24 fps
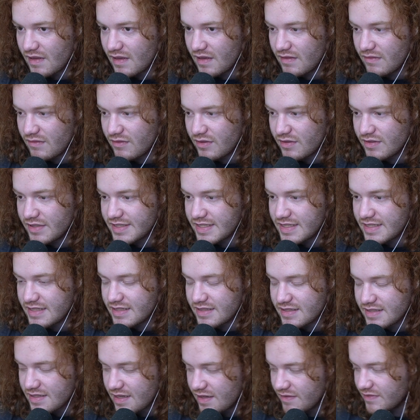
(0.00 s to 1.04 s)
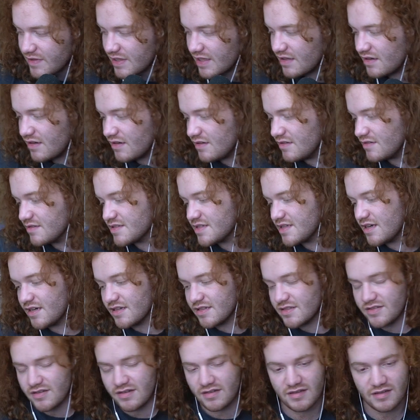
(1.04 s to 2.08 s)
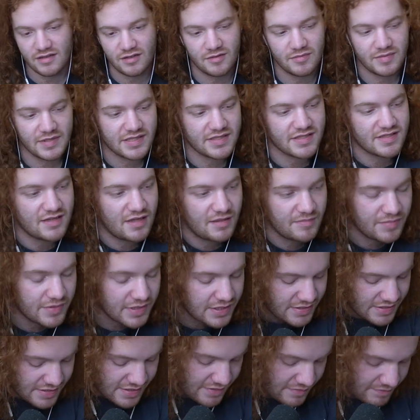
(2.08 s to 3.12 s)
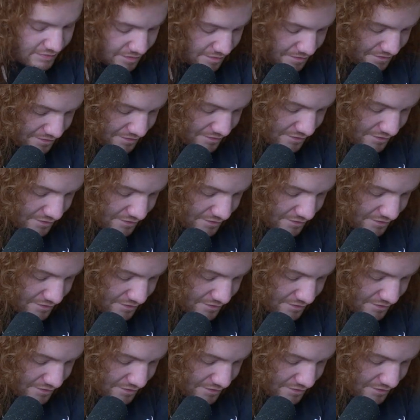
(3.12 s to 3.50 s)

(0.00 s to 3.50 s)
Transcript: I've only seen stuff that all stocks are a little bit slumping some.